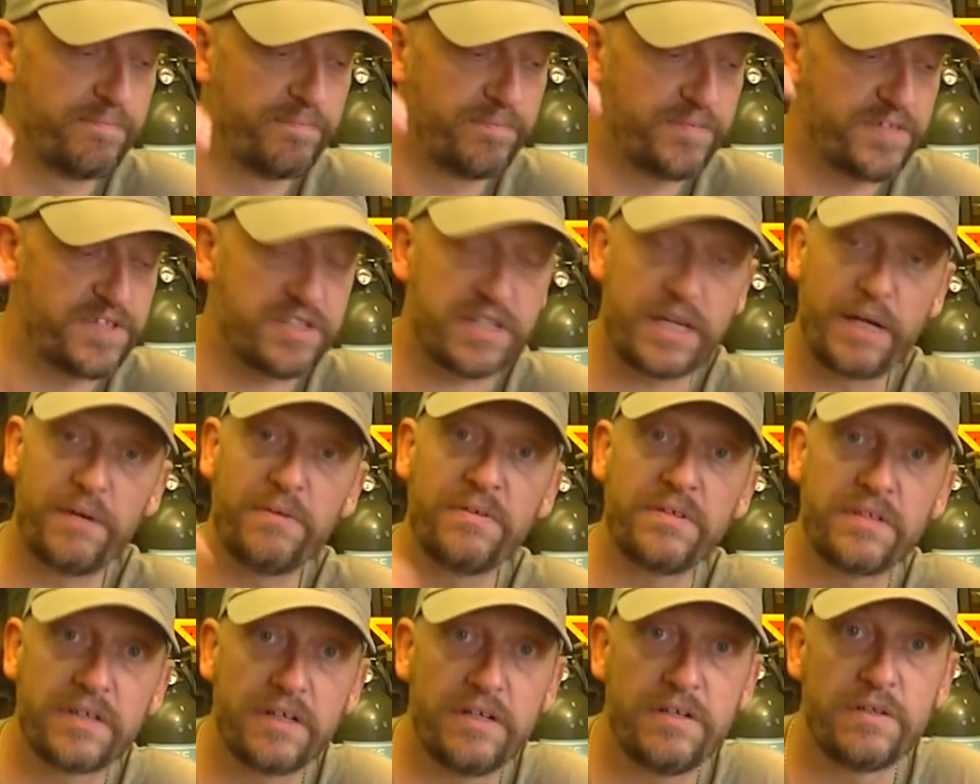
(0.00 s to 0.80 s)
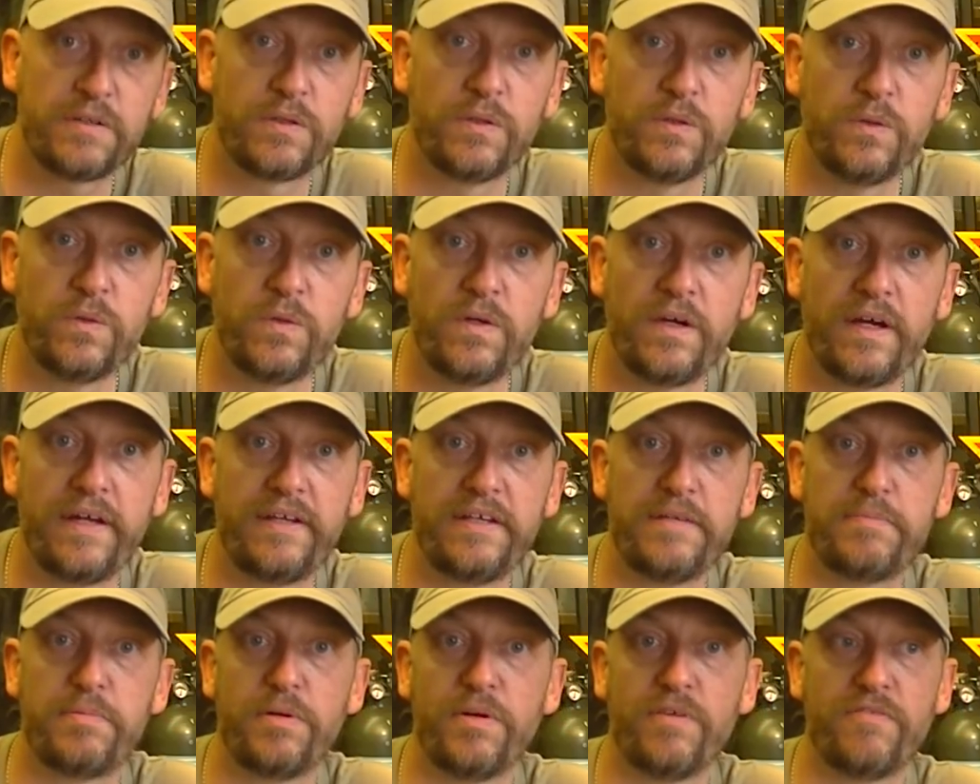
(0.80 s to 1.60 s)
Just go on Google and
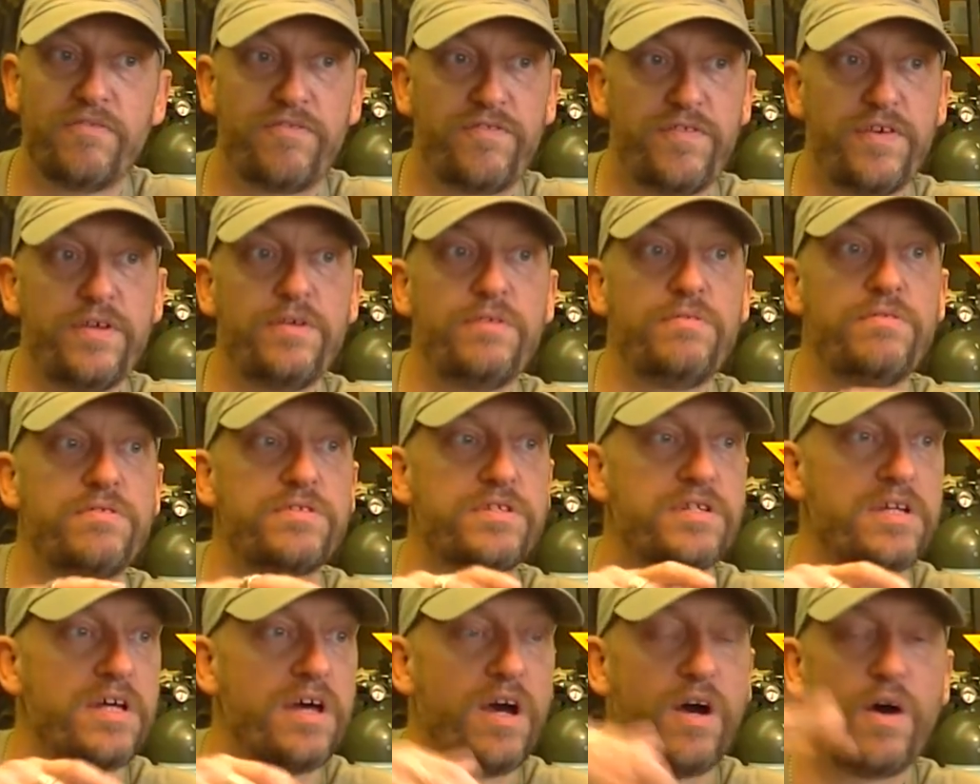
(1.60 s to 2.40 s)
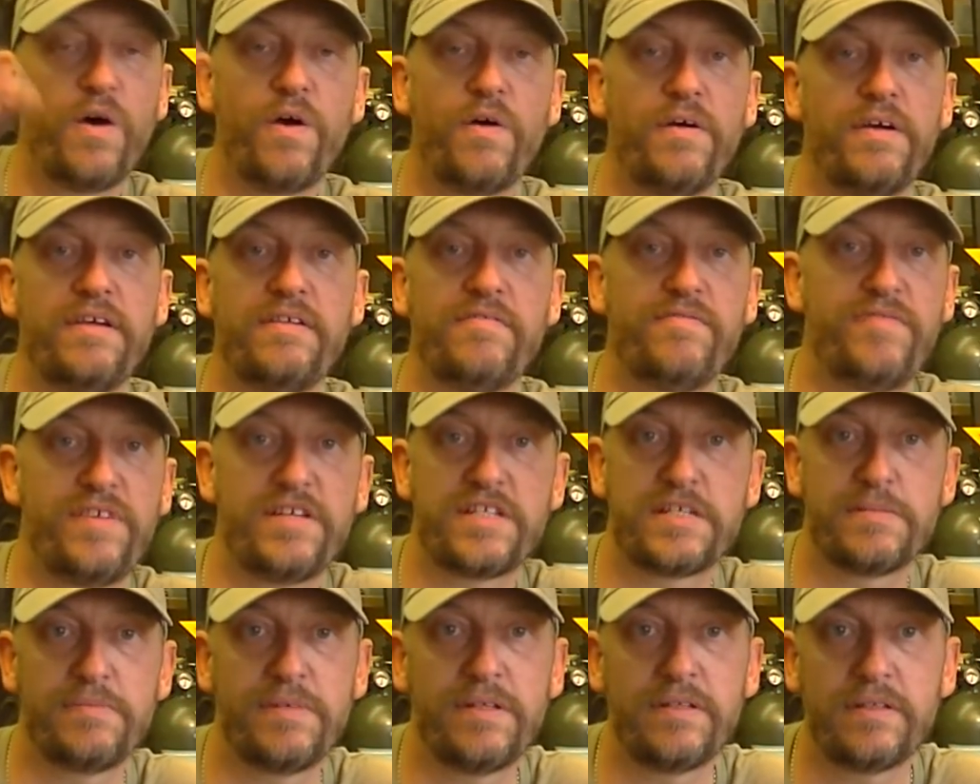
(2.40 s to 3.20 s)
you put foods high in
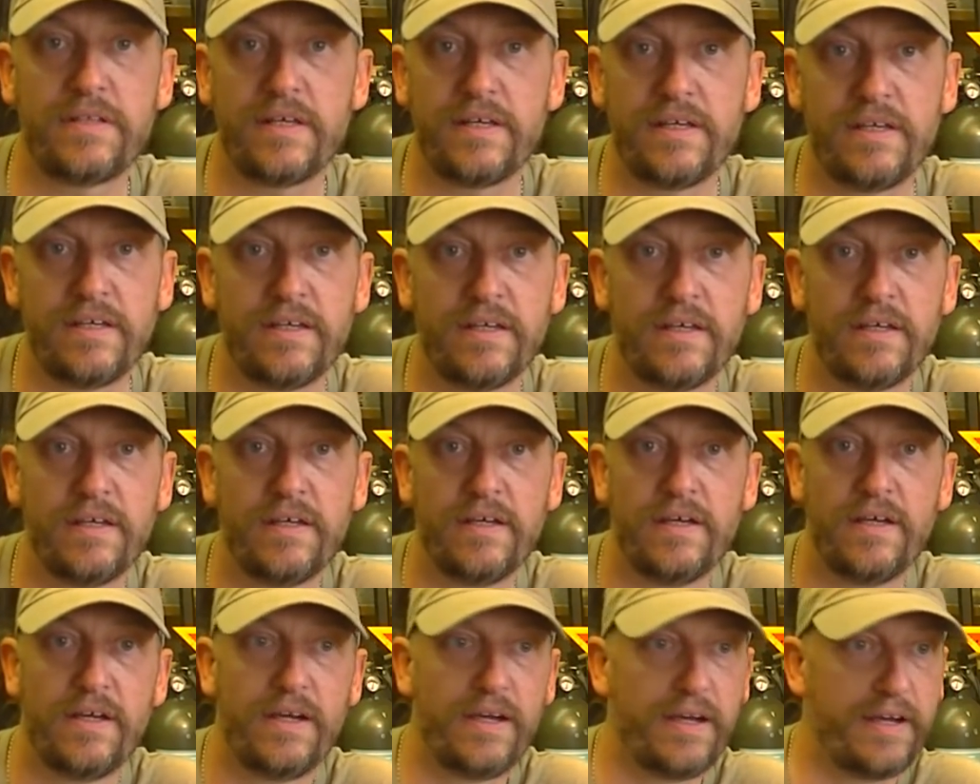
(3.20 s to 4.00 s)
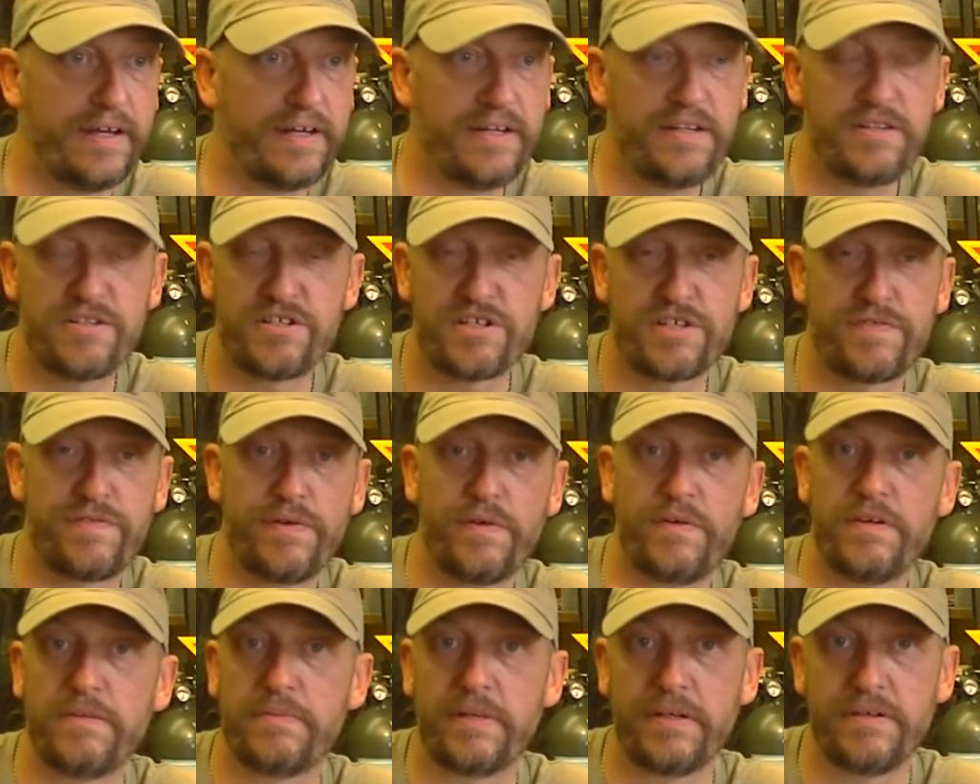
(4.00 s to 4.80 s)
vitamin D and then just
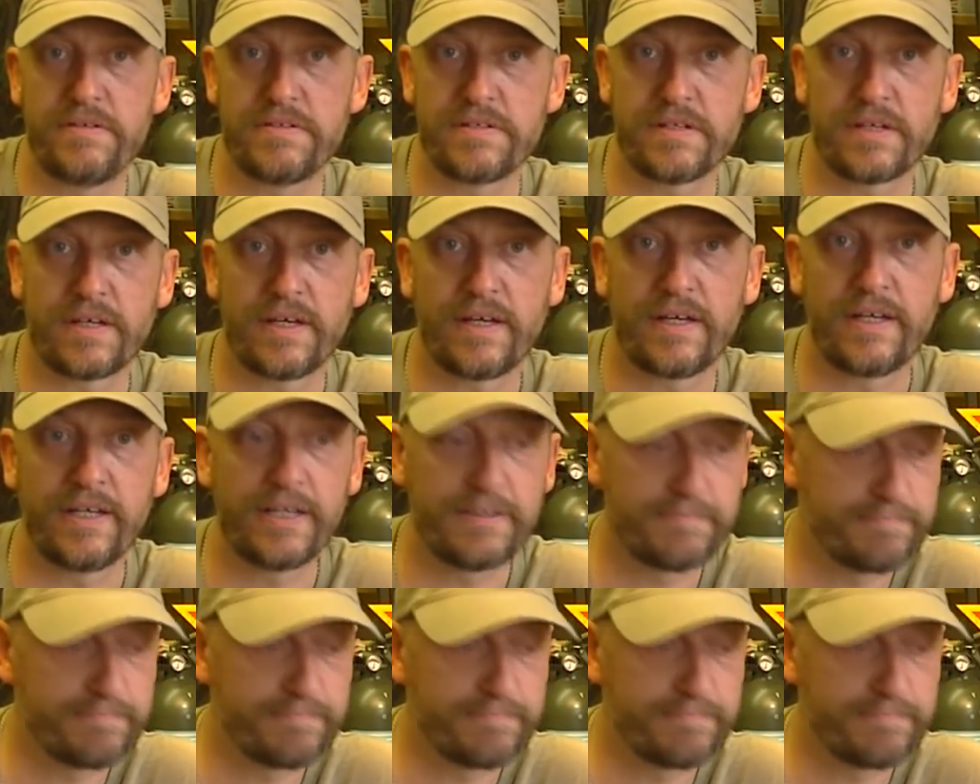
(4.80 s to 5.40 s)
fill your boots, okay?